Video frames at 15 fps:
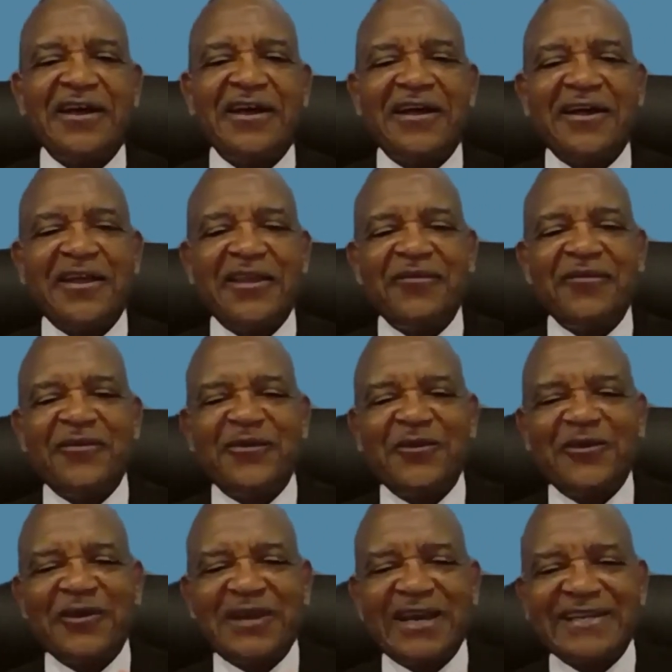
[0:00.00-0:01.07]
if you
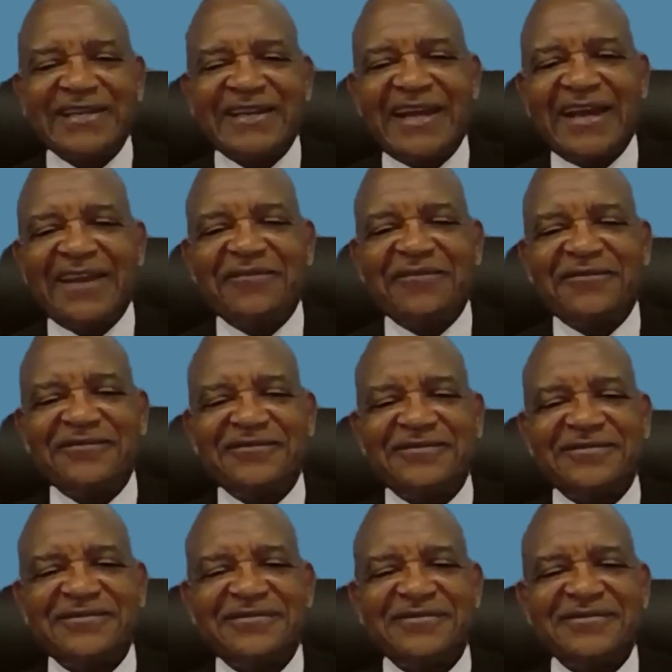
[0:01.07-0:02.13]
look at life,
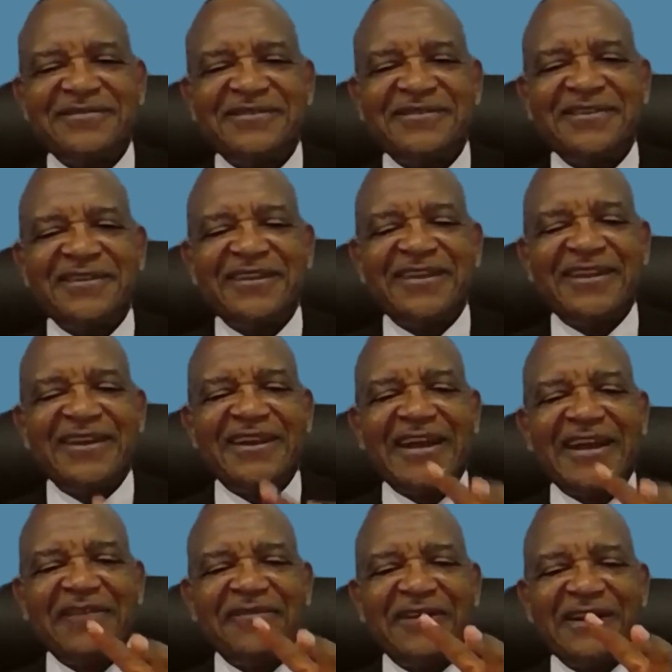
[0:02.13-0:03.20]

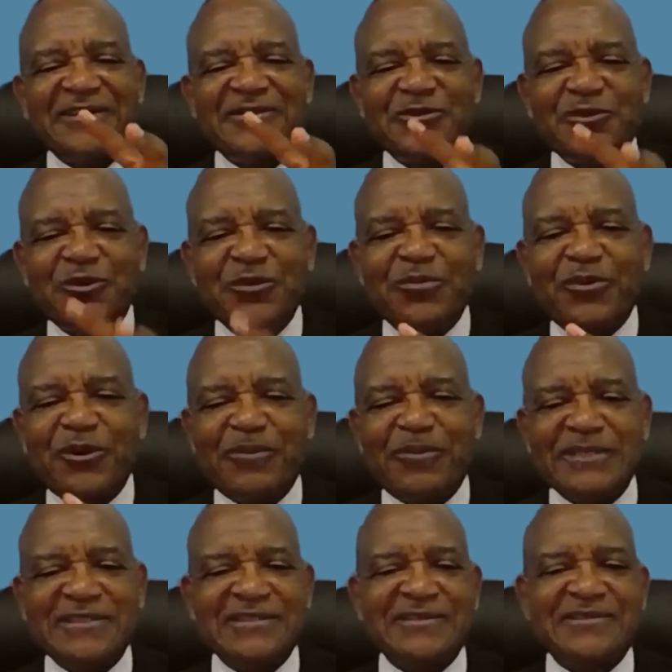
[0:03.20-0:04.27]
life has two
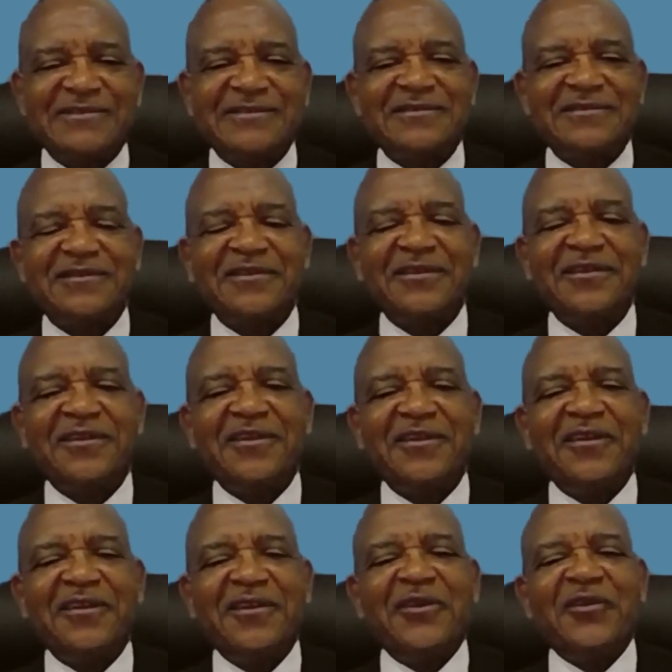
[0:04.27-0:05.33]
properties.
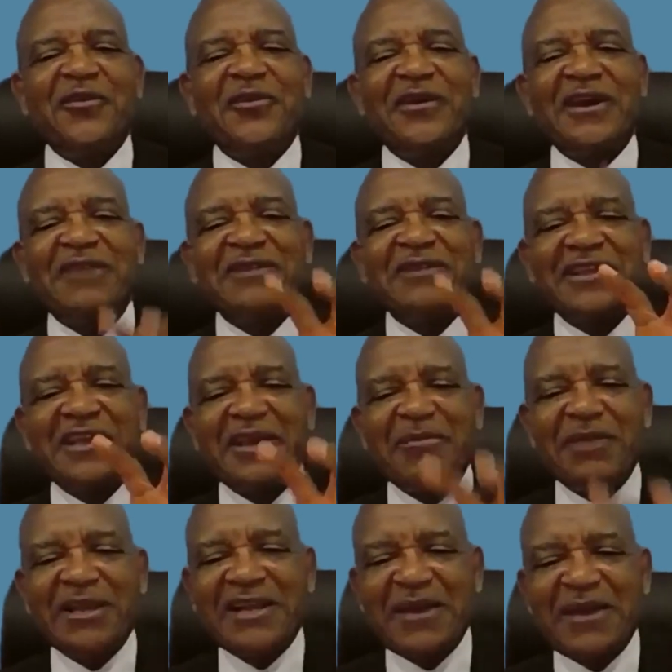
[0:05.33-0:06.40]
You have the
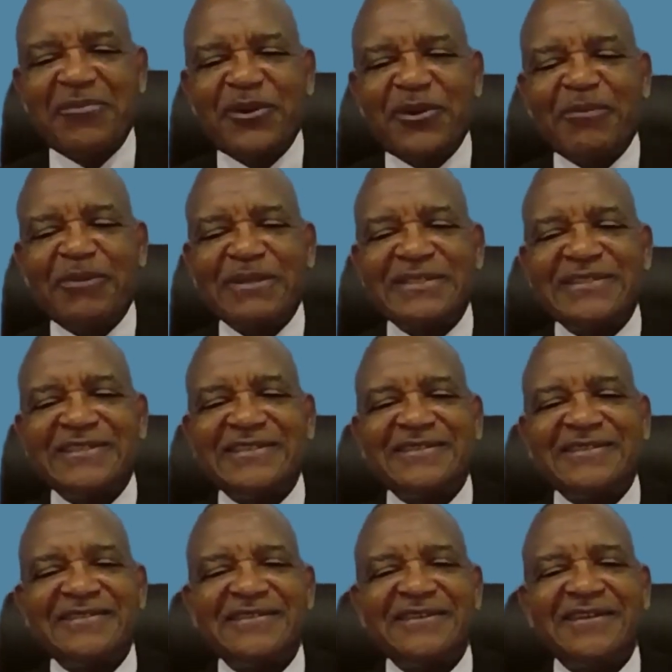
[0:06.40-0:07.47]
chemical properties
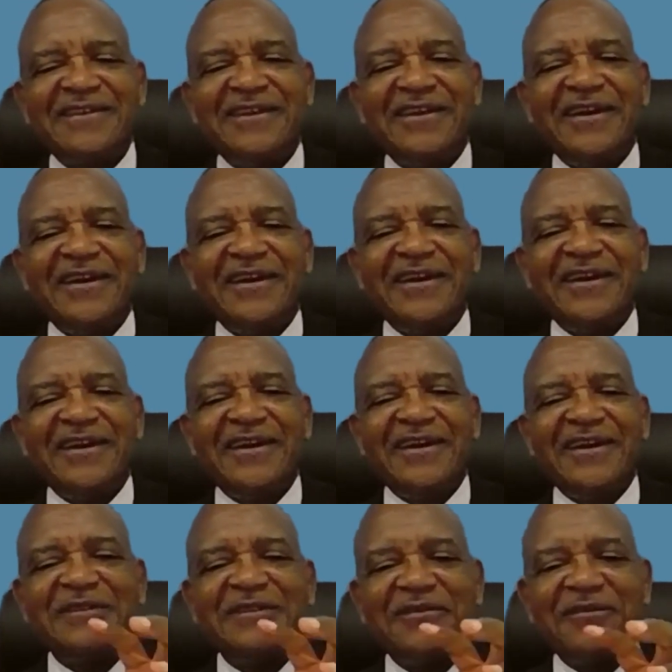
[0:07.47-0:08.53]
and you
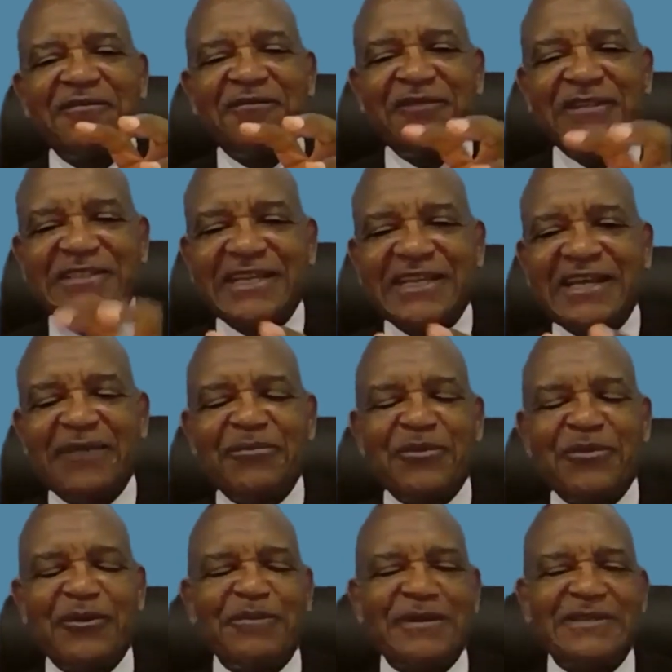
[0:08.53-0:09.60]
have the physical
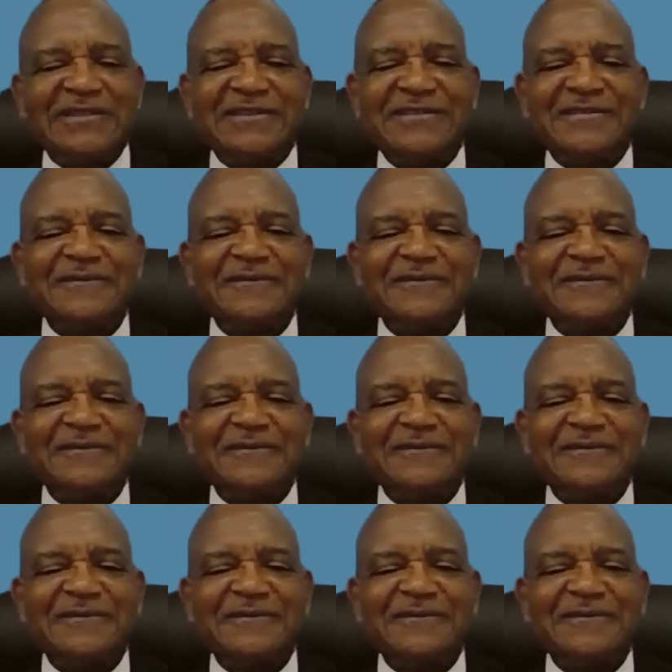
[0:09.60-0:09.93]
properties.